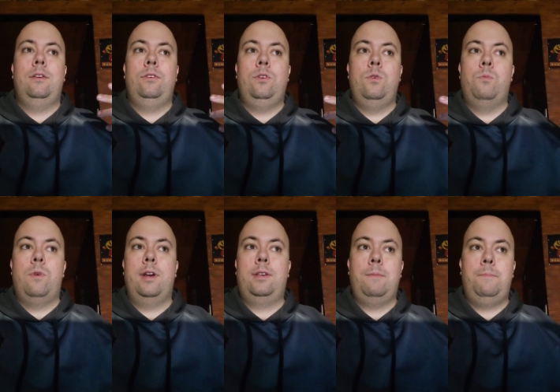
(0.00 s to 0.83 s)
You
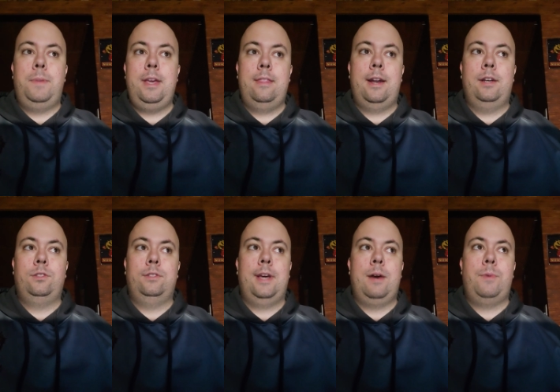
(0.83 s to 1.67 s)
want to be there
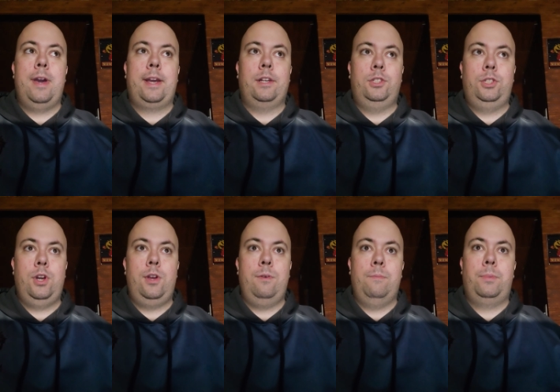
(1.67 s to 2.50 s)
so that way I can show
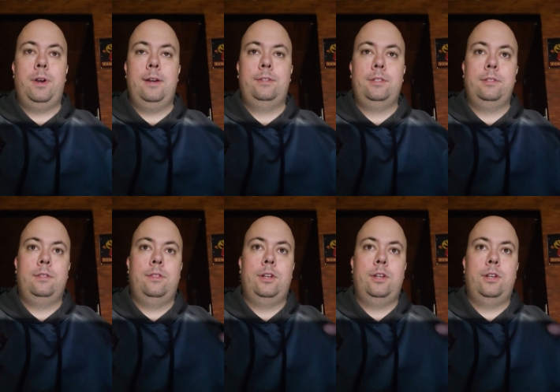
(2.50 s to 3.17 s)
you in person.